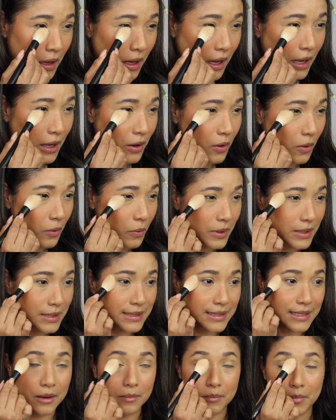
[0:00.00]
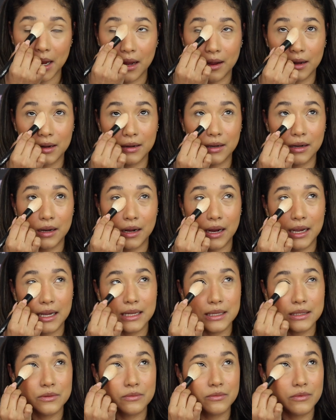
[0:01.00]
I always set my under
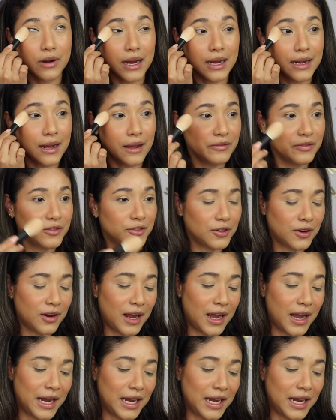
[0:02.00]
eyes right after